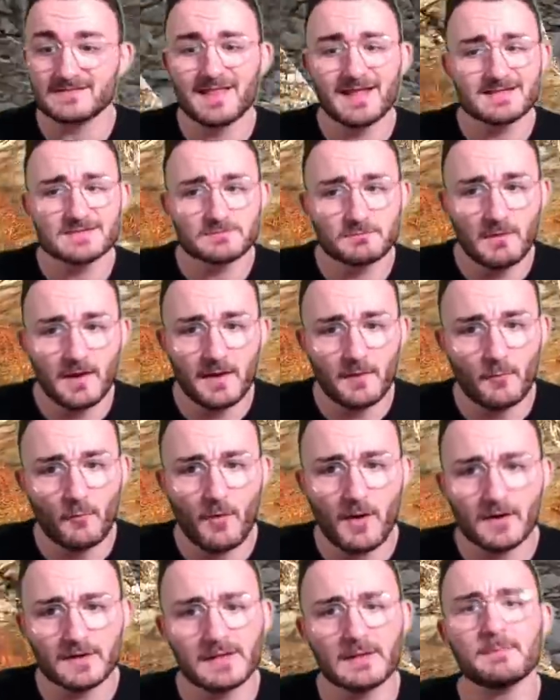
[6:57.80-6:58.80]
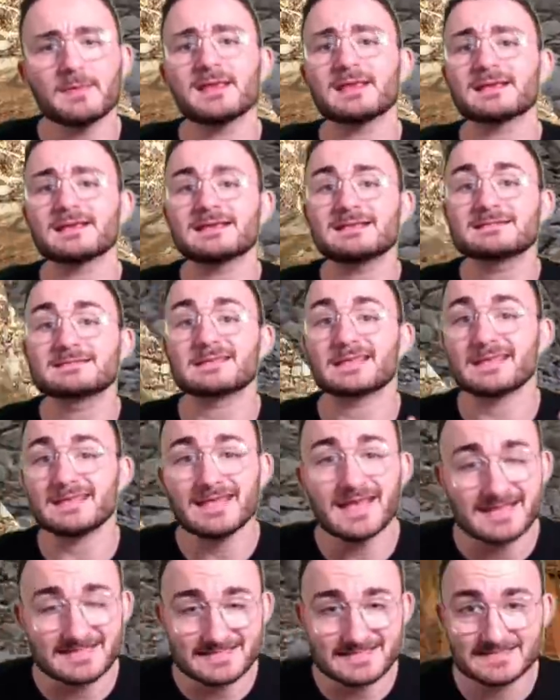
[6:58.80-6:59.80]
That's why Wargaming is,
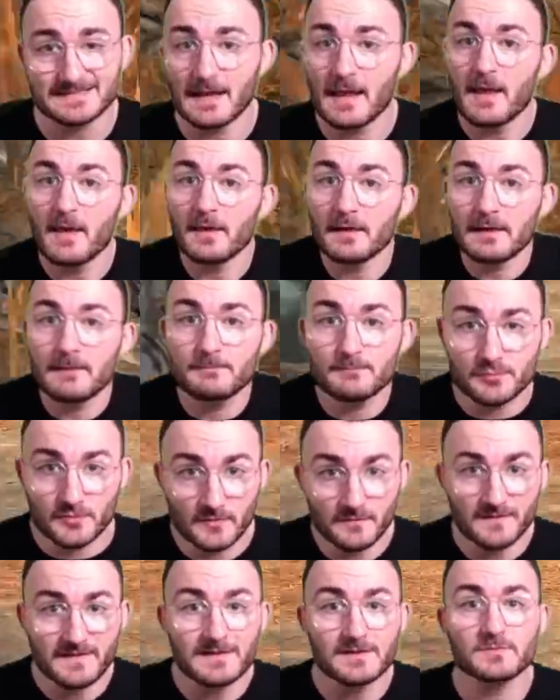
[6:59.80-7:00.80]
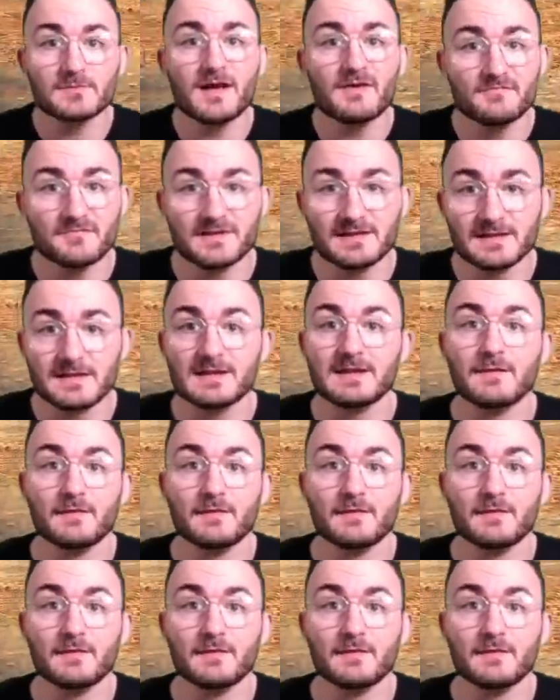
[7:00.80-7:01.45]
yes, improving graphically